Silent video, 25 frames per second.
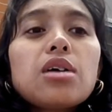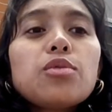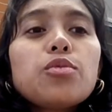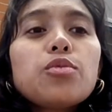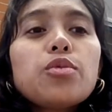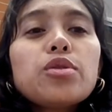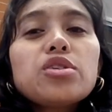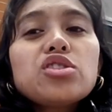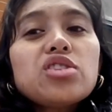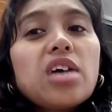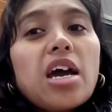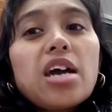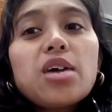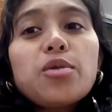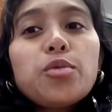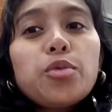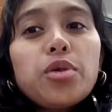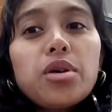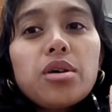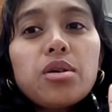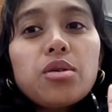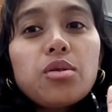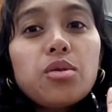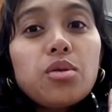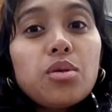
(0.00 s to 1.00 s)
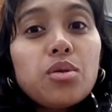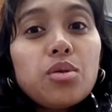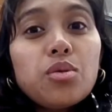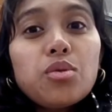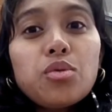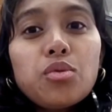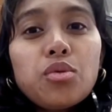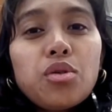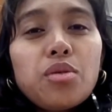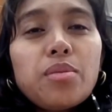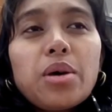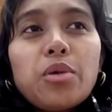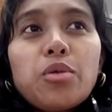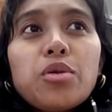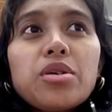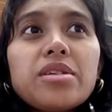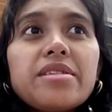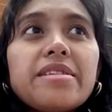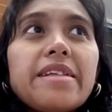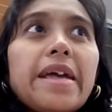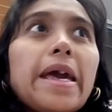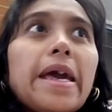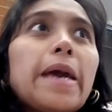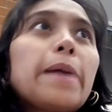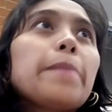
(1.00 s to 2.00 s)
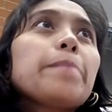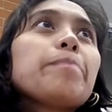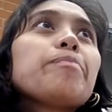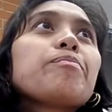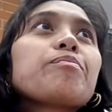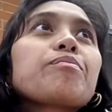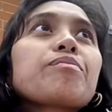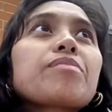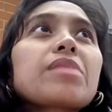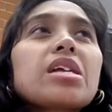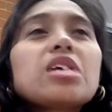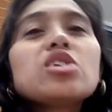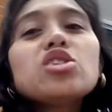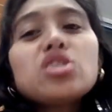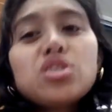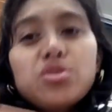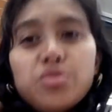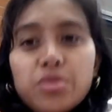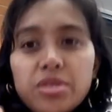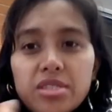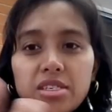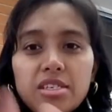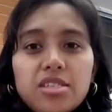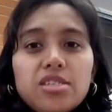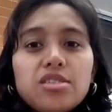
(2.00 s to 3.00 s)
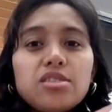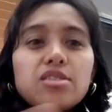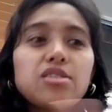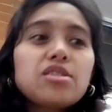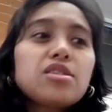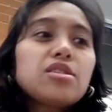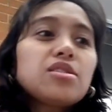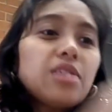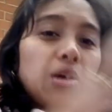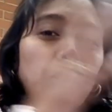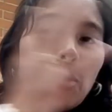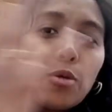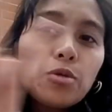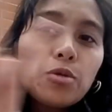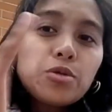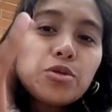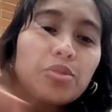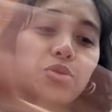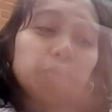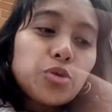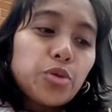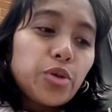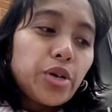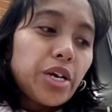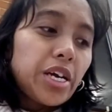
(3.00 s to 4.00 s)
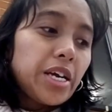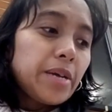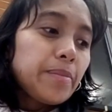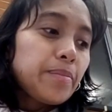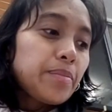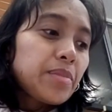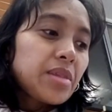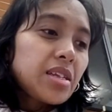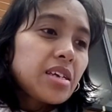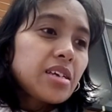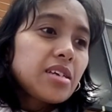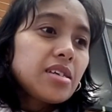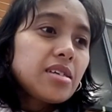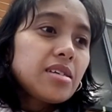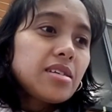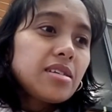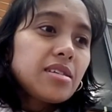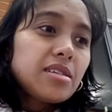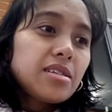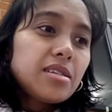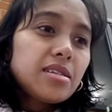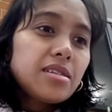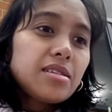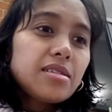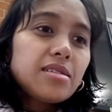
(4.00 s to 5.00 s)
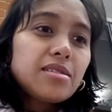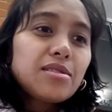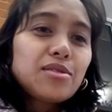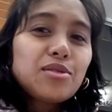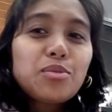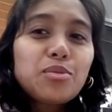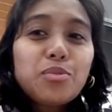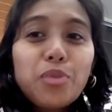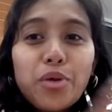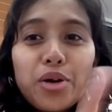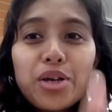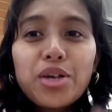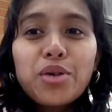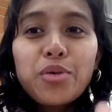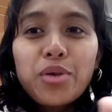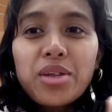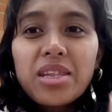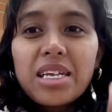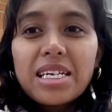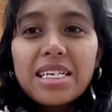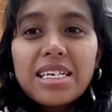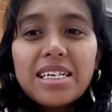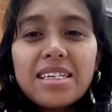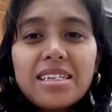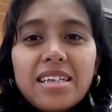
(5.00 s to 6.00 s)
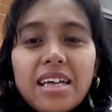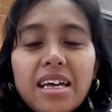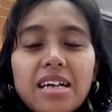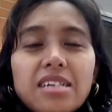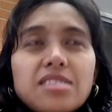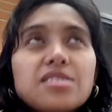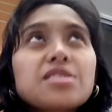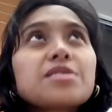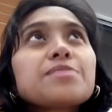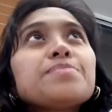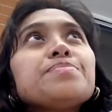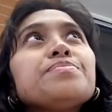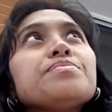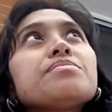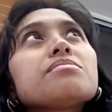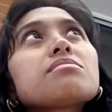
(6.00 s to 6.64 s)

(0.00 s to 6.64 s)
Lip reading: which whom I won't name. I just wanted to give the whole story to bore you with the details.